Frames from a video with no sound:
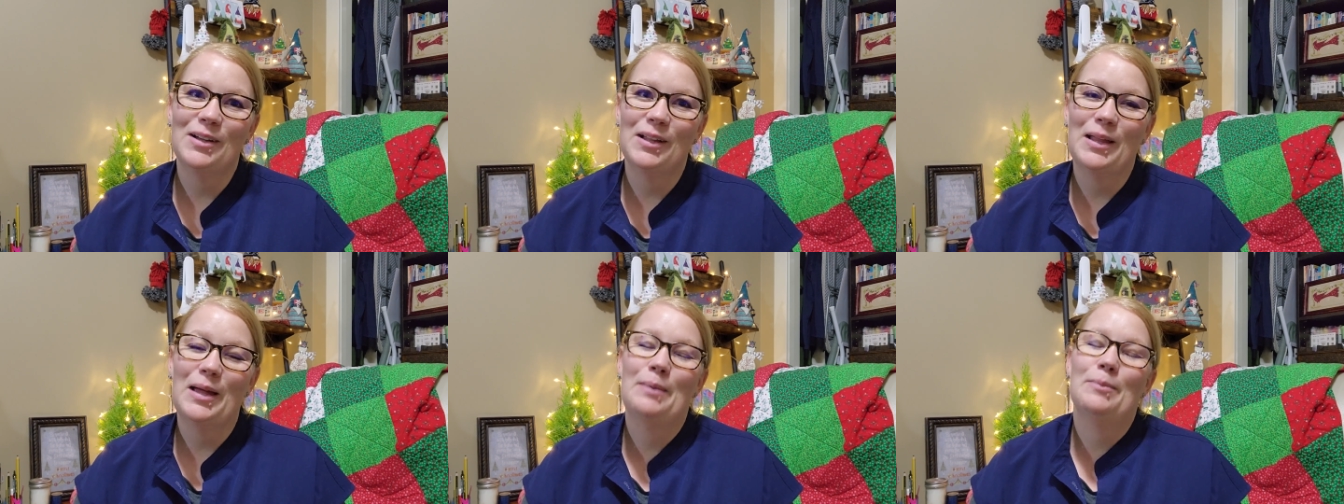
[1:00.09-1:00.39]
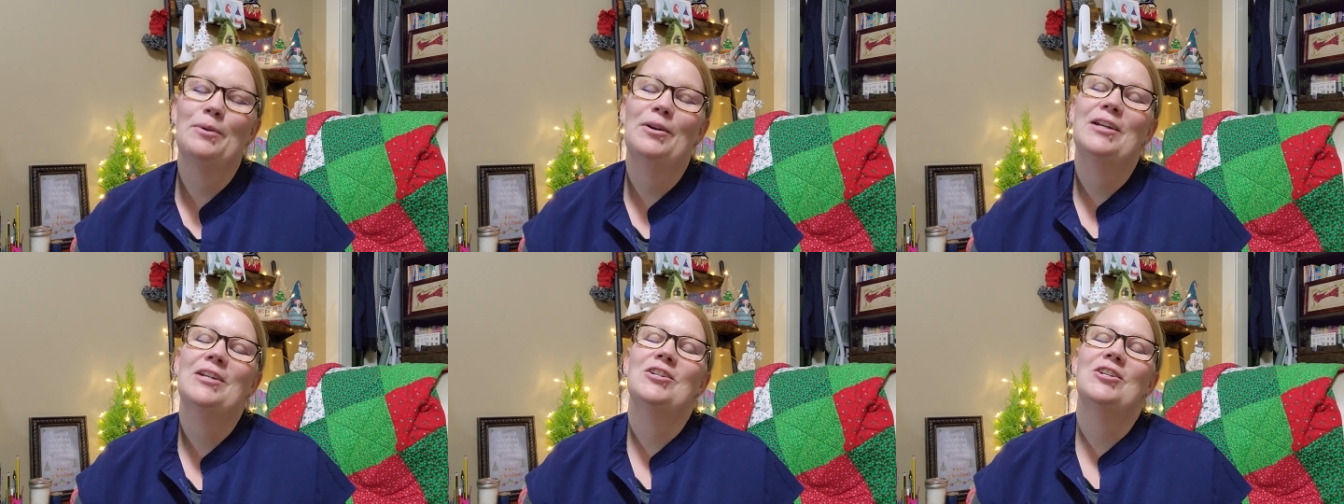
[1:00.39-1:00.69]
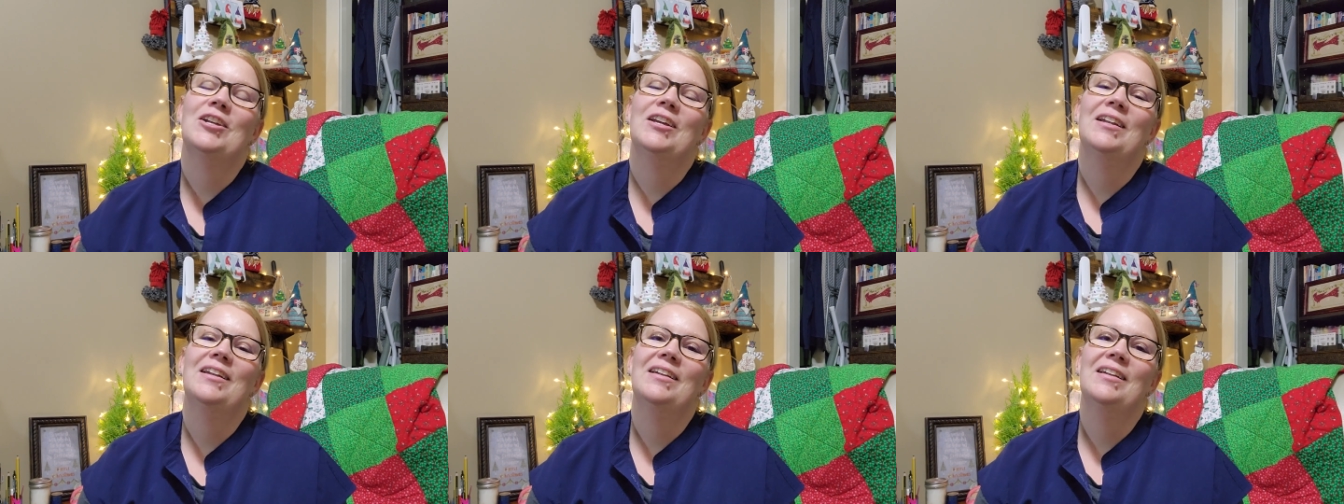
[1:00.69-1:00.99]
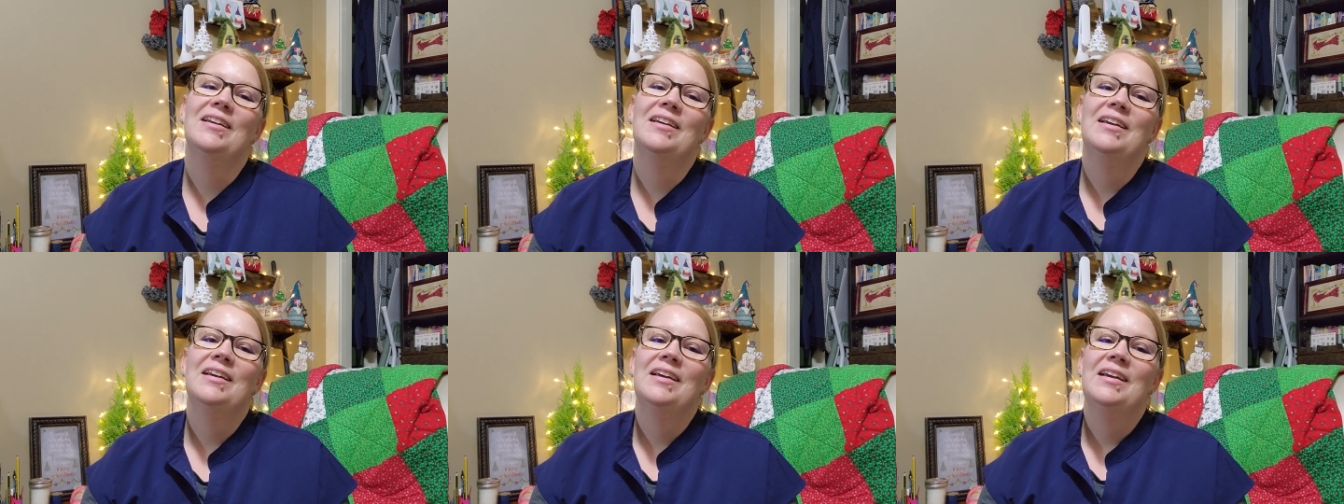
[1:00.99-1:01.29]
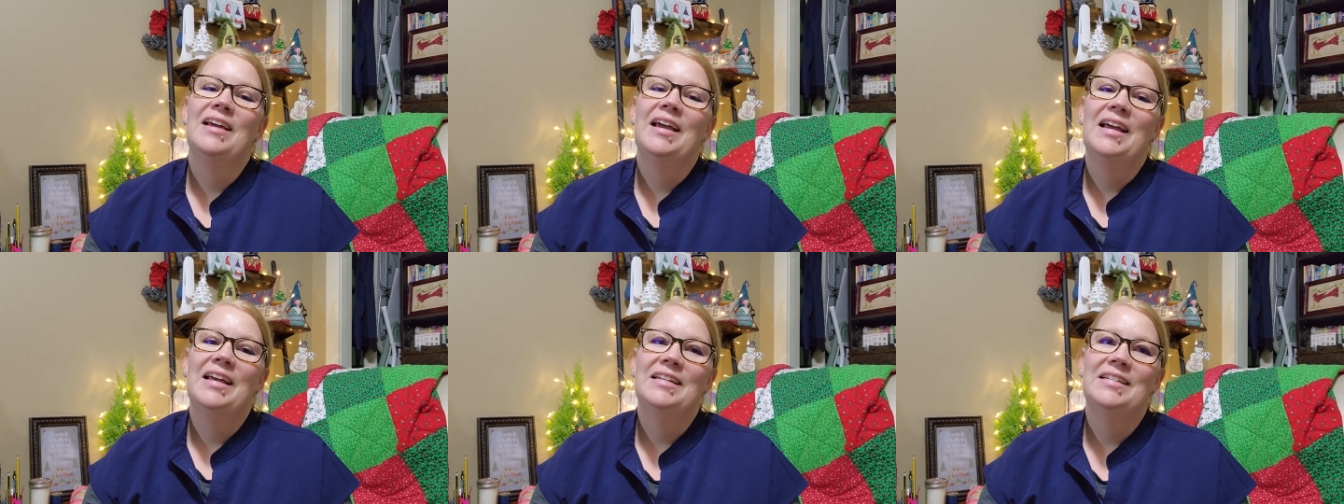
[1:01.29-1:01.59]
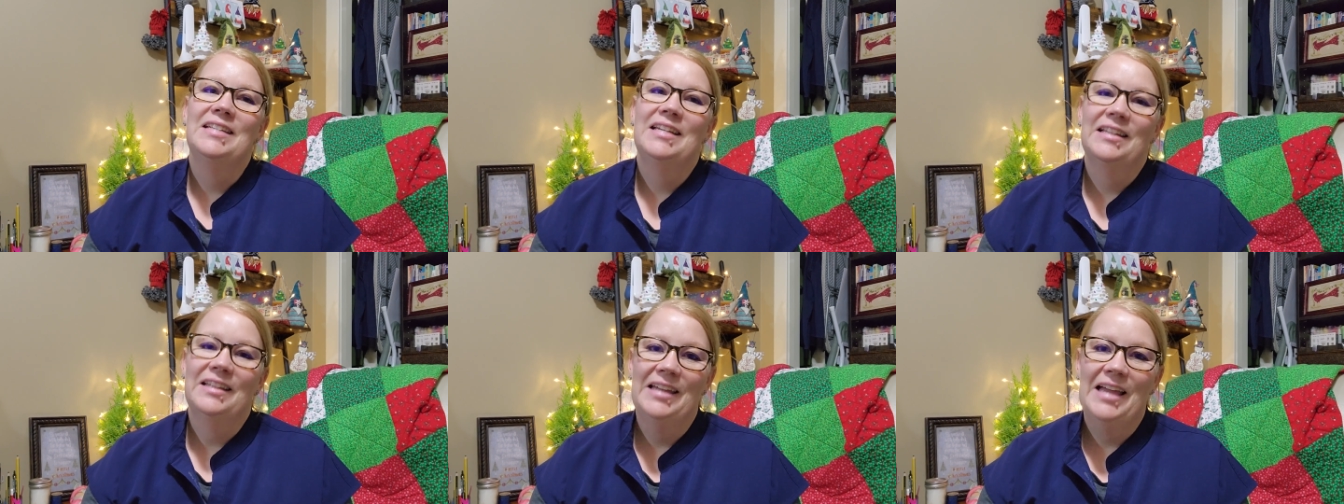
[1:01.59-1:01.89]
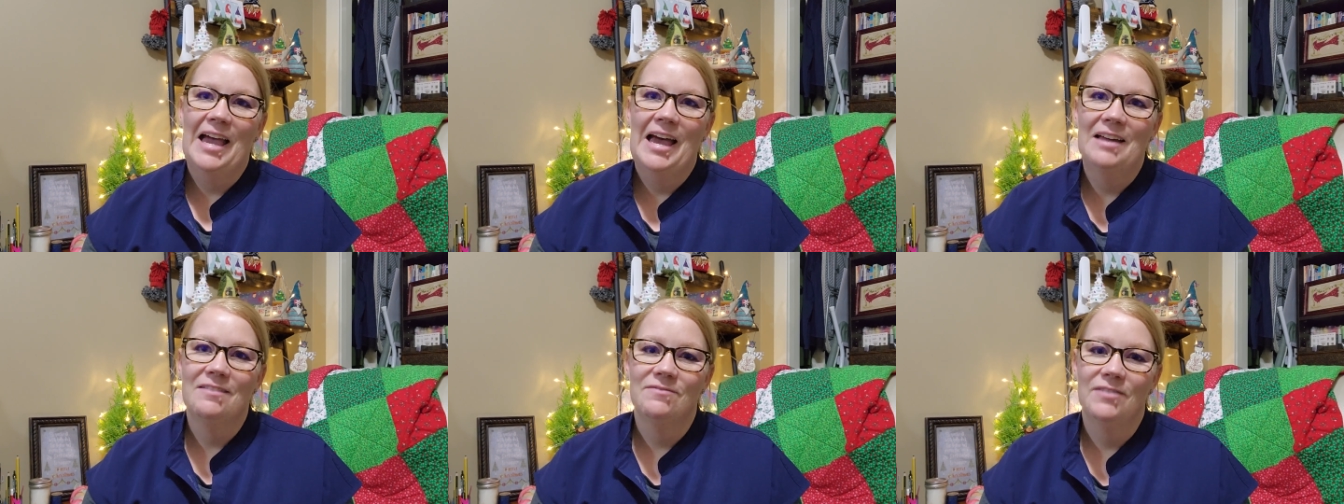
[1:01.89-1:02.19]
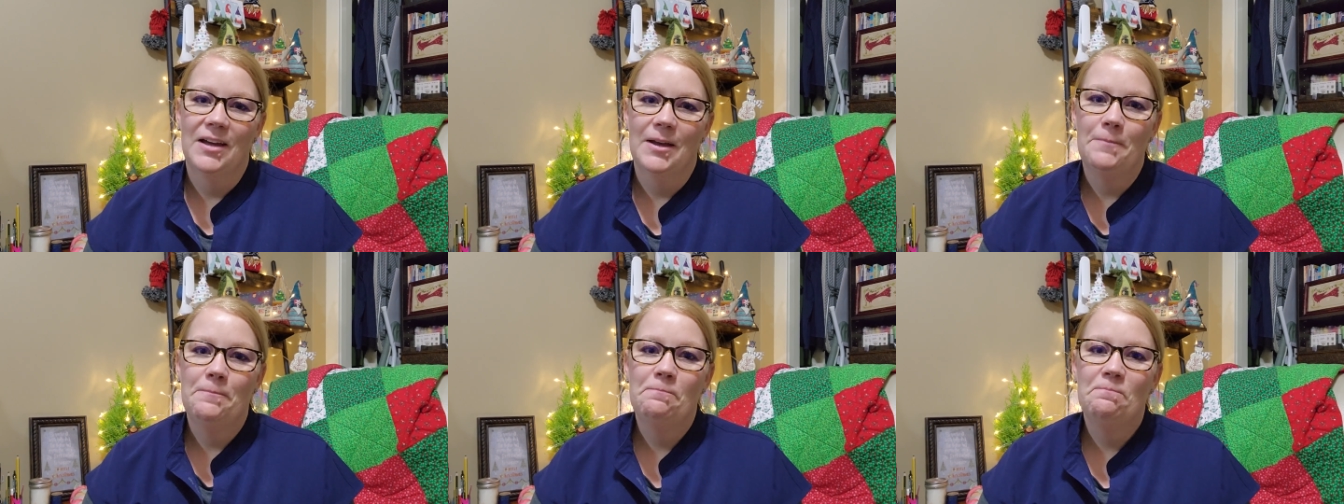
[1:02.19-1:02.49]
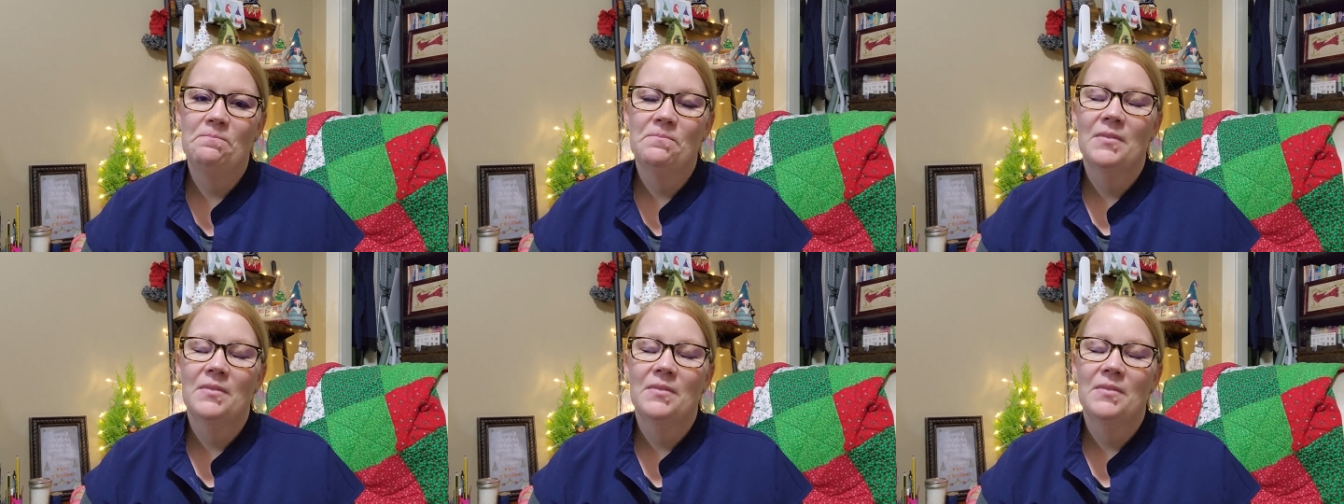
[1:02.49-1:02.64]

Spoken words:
collaboration daily advent.